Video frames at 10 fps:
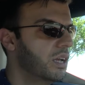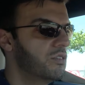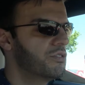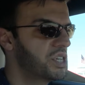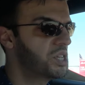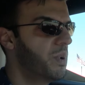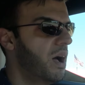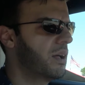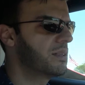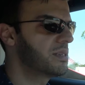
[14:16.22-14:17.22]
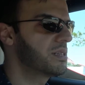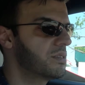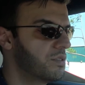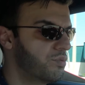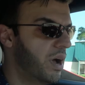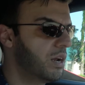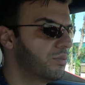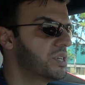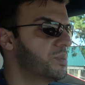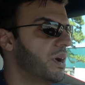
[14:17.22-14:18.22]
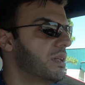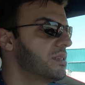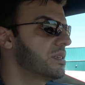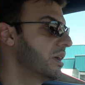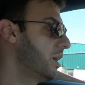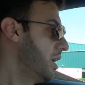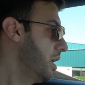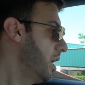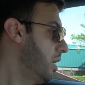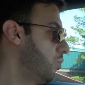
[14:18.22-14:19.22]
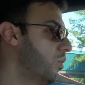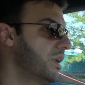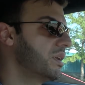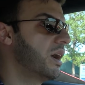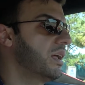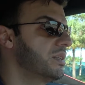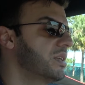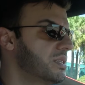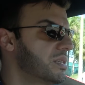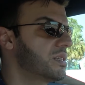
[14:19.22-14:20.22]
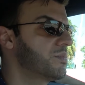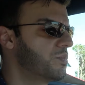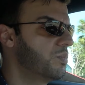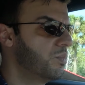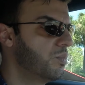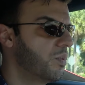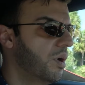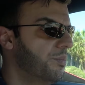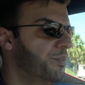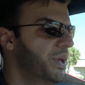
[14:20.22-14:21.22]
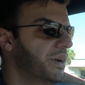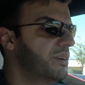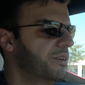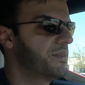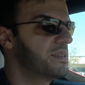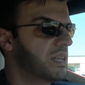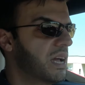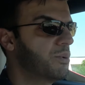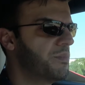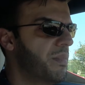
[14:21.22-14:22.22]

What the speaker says: in response, throttle response, and whatnot. It's a bigger difference than I would